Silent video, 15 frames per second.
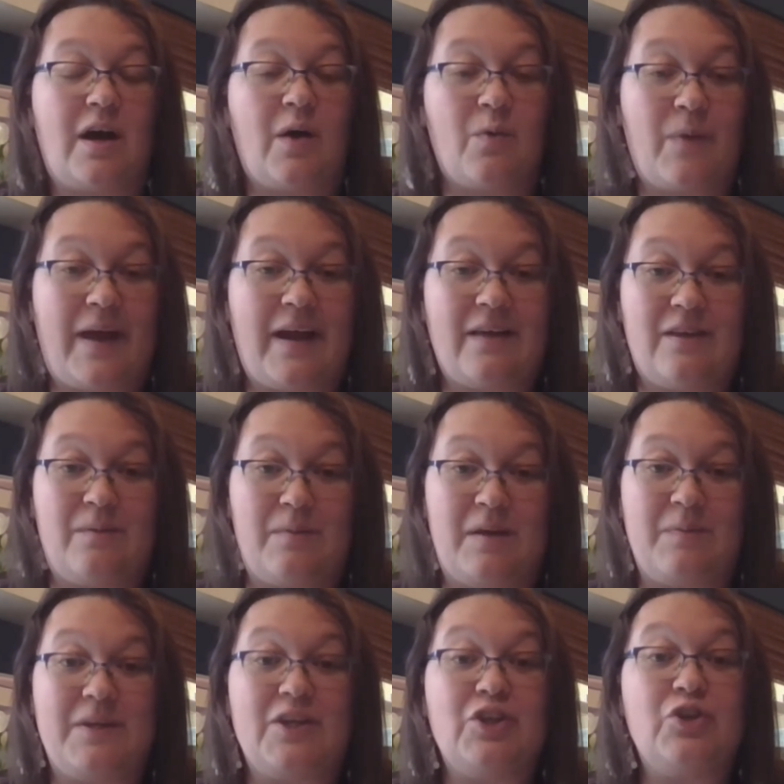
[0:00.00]
a way that
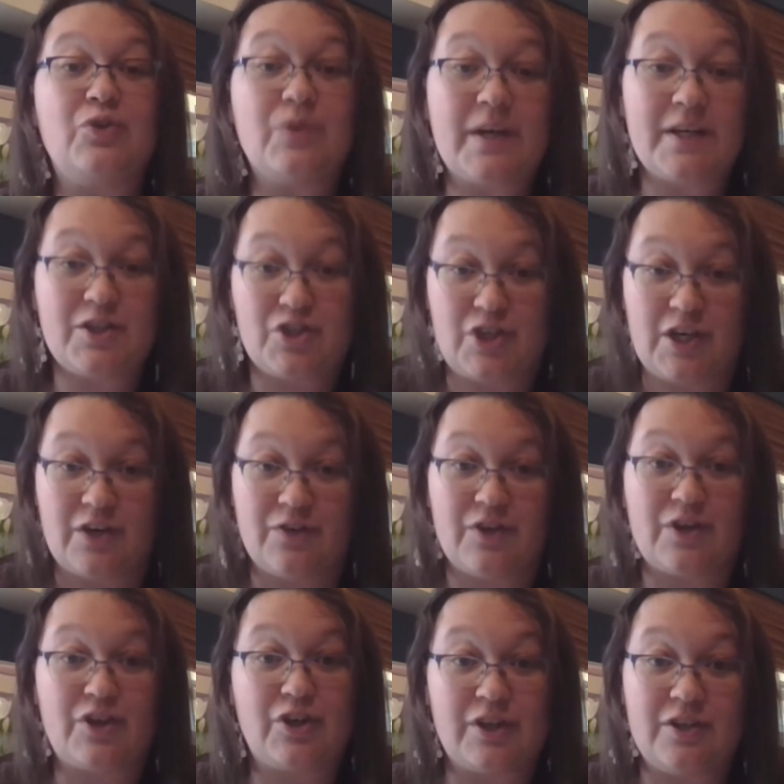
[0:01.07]
maybe you can share
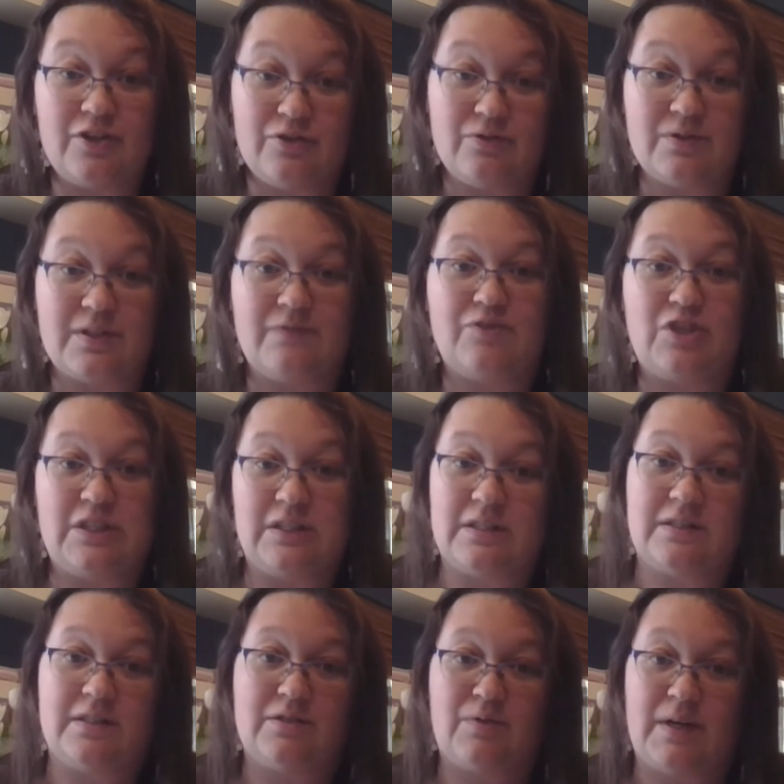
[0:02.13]
the good news of
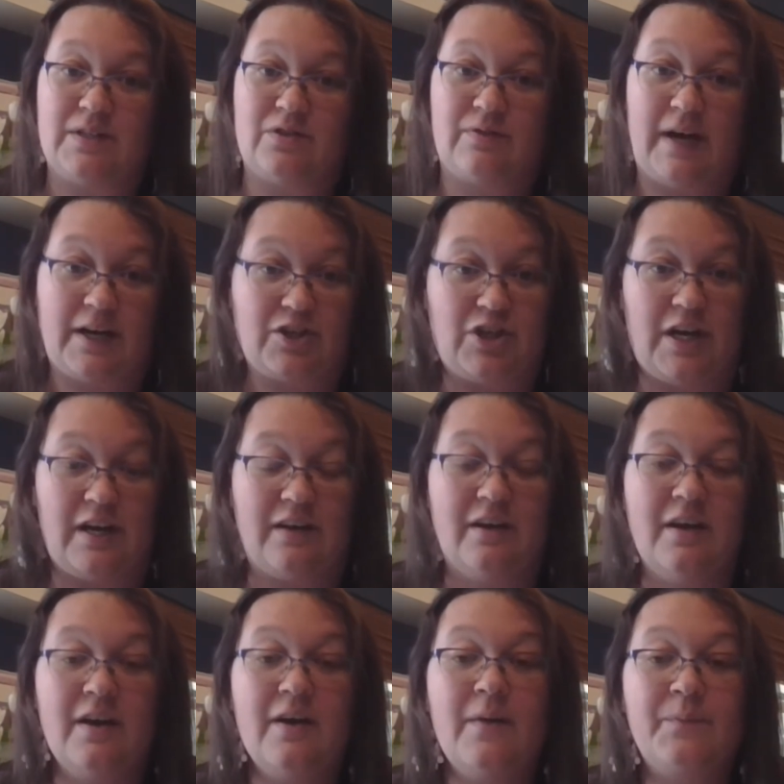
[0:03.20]
Jesus's resurrection
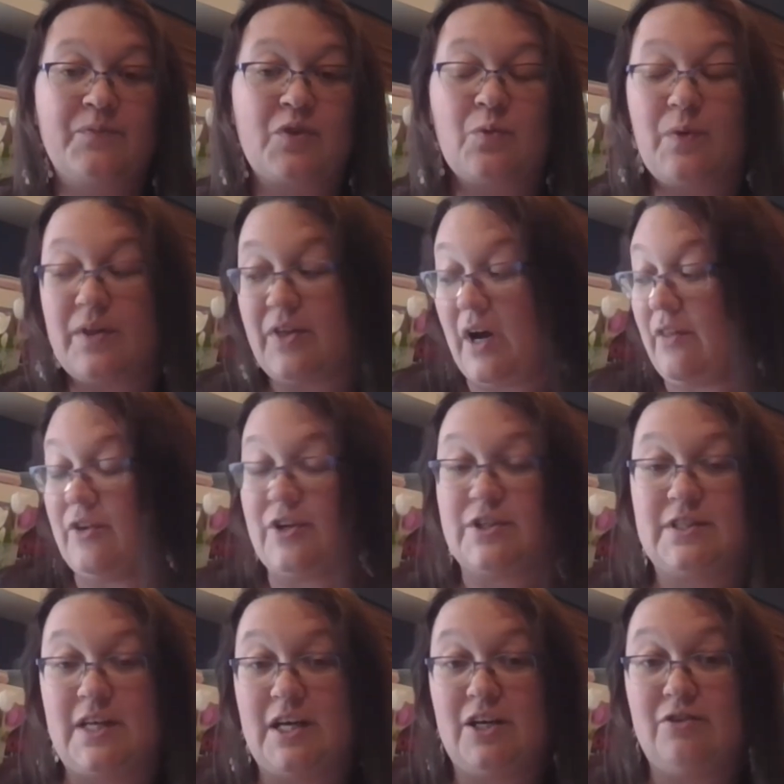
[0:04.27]
with
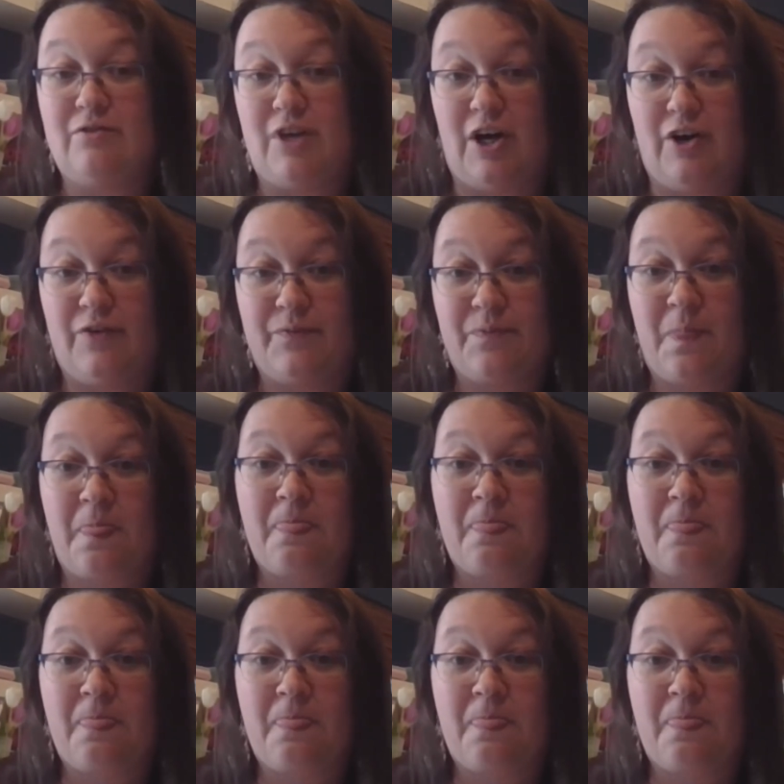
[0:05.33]
others that you know.